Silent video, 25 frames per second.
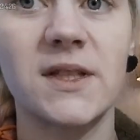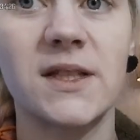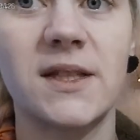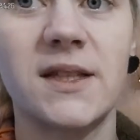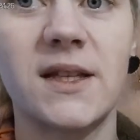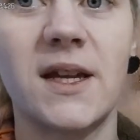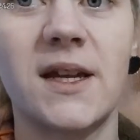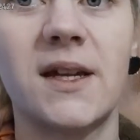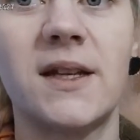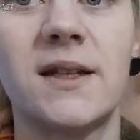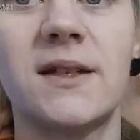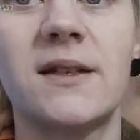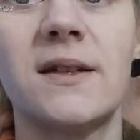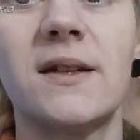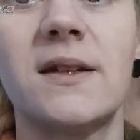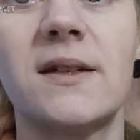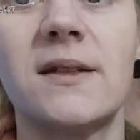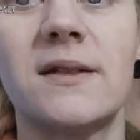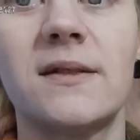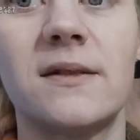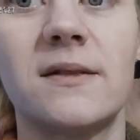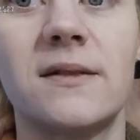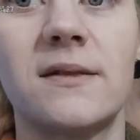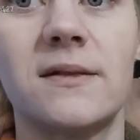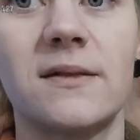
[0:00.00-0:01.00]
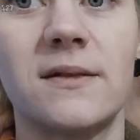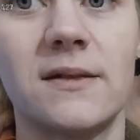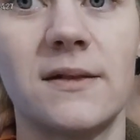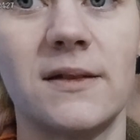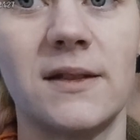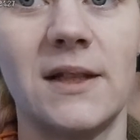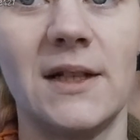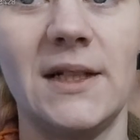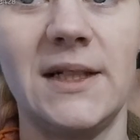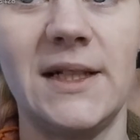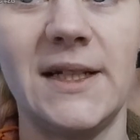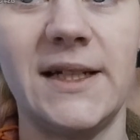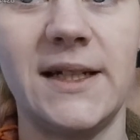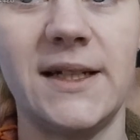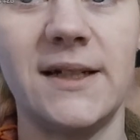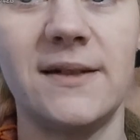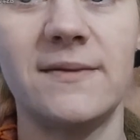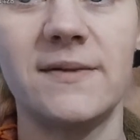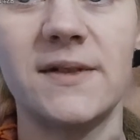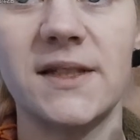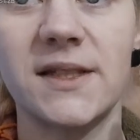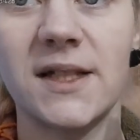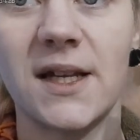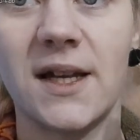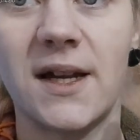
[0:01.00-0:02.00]
then the
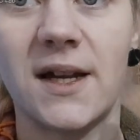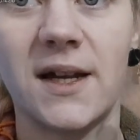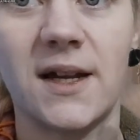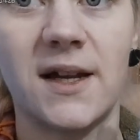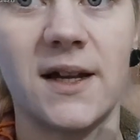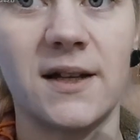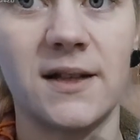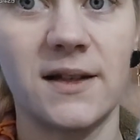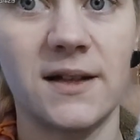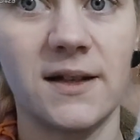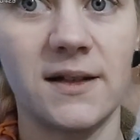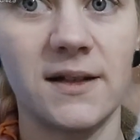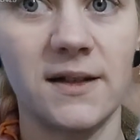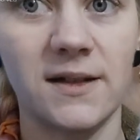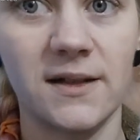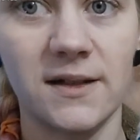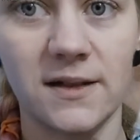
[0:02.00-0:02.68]
leaves and